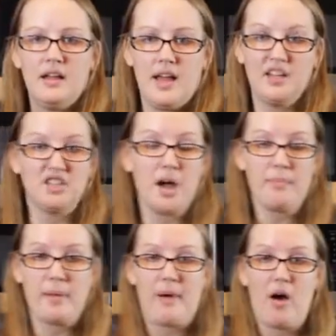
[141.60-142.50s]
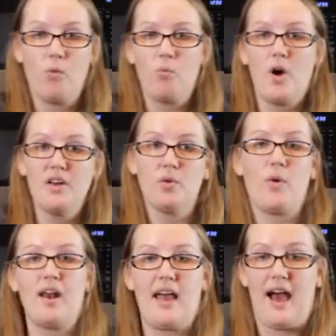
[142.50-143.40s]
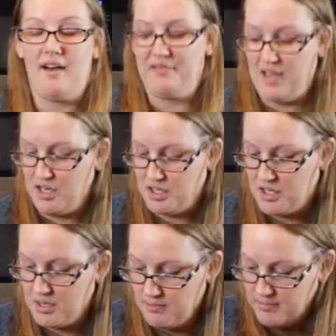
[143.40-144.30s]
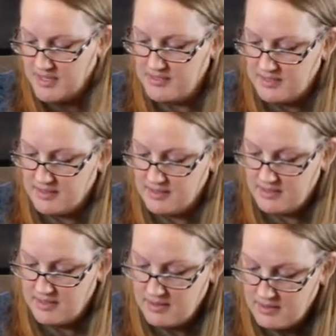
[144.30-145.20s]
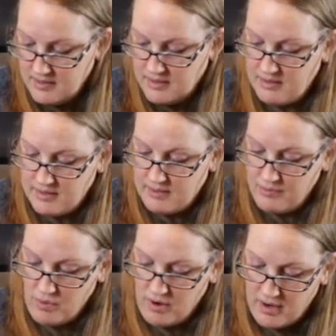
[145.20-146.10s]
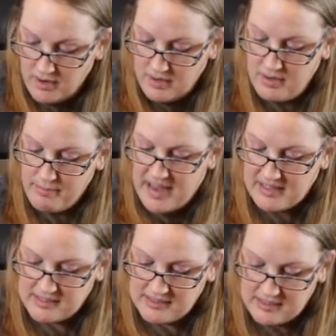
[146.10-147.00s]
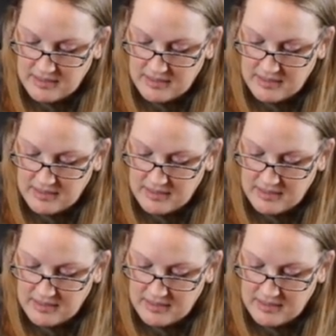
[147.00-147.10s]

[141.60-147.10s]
and chop about 1 to 1.5 inch pieces for bites.